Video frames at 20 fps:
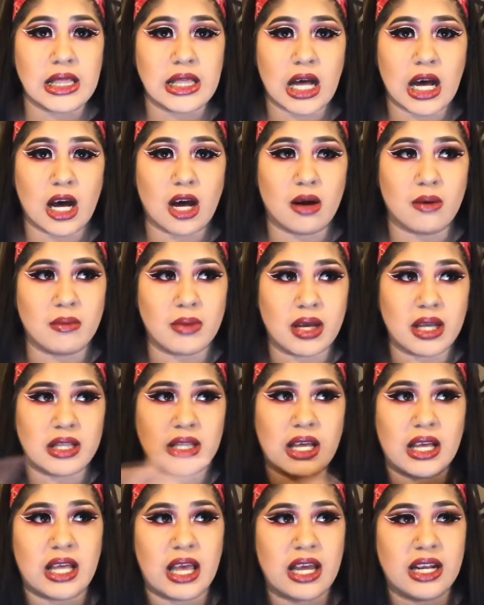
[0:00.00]

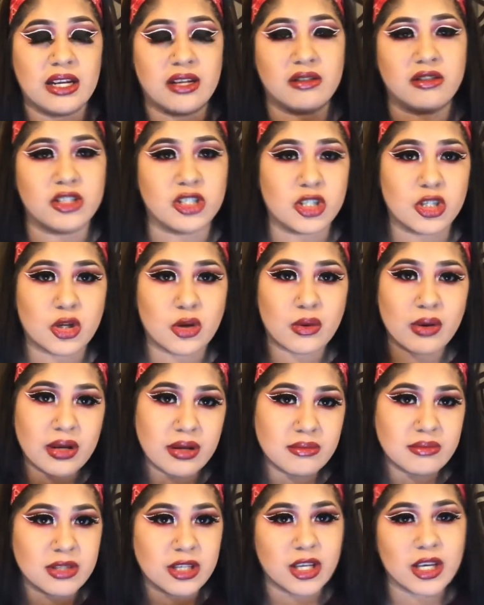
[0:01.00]
at the end of the
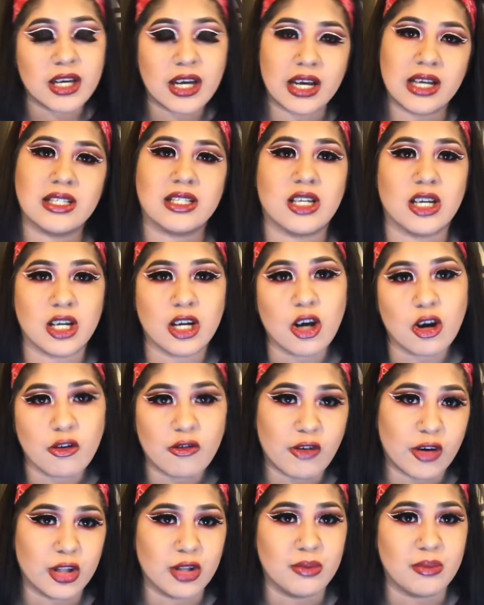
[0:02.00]
screen, so you guys can go
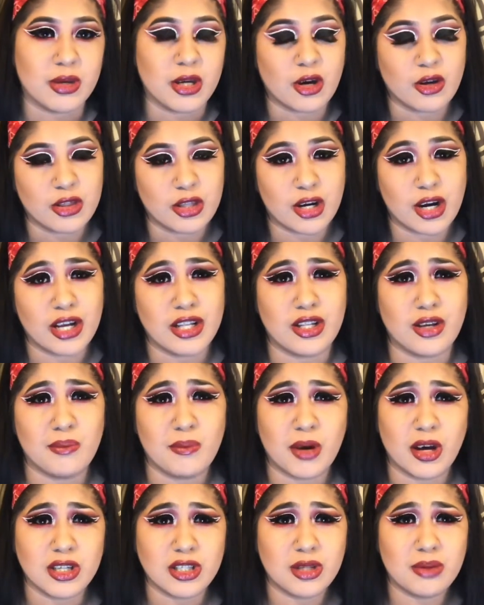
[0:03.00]
follow me on there, and
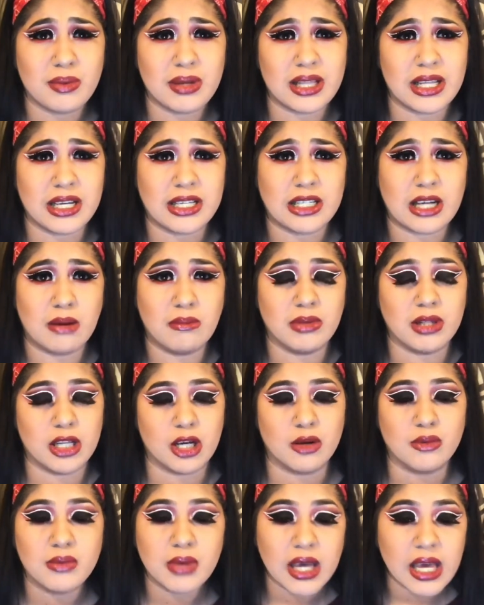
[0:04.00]
they'll also be linked down
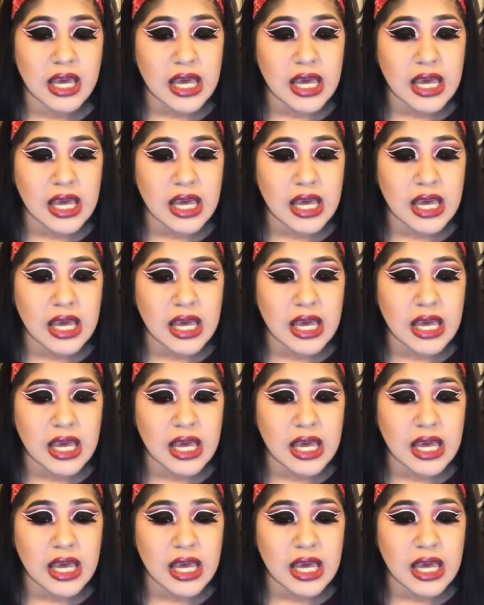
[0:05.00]
below.